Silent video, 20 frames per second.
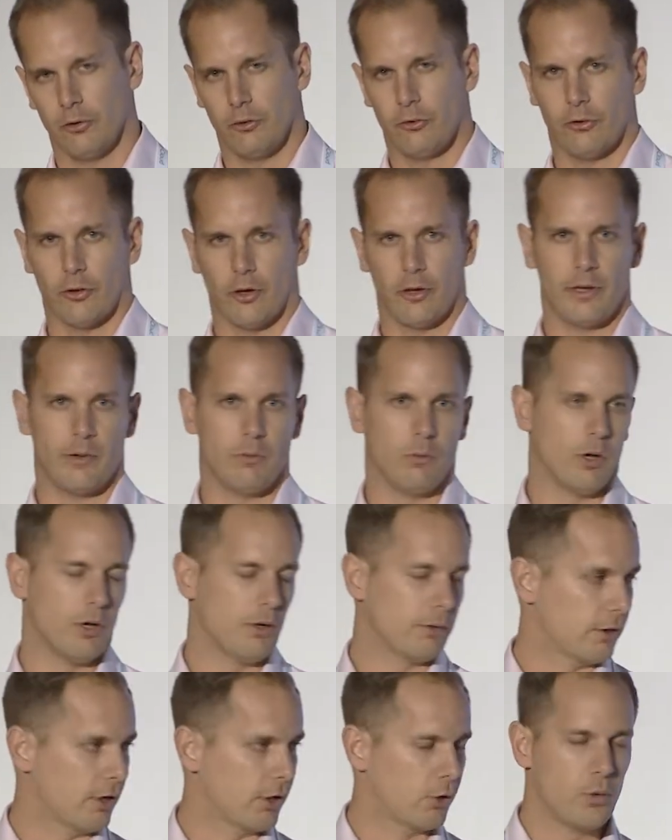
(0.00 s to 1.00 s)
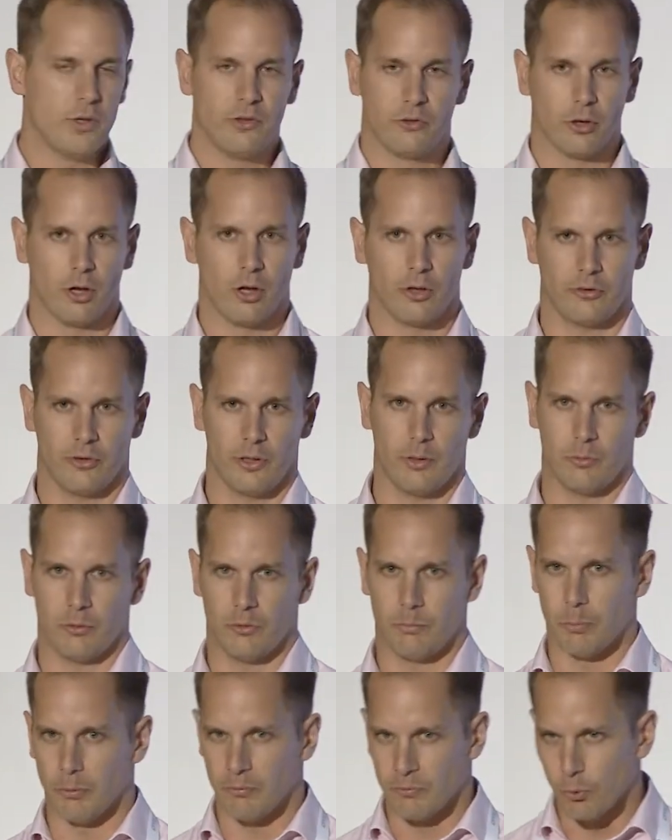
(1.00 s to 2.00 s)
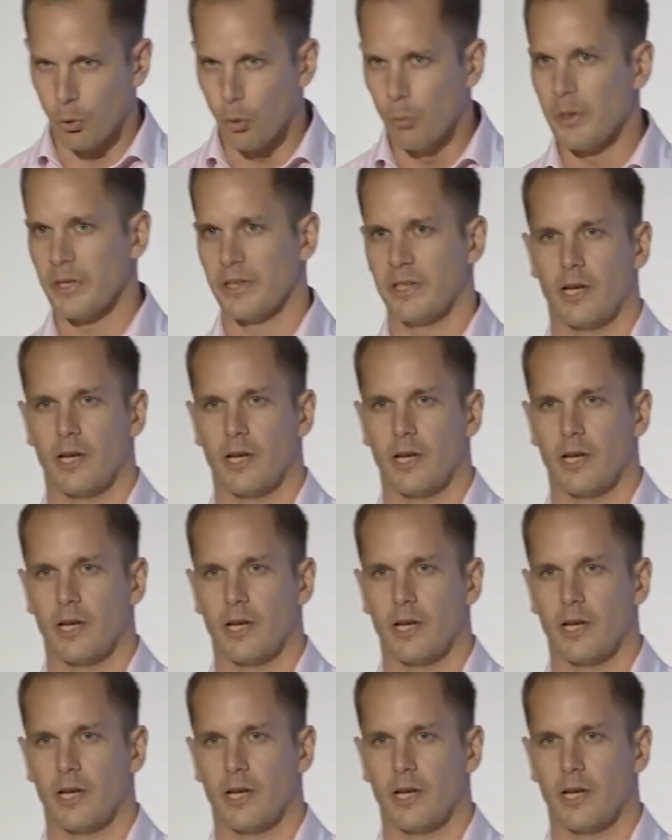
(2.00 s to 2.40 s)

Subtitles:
So they were quintiles, and they were performing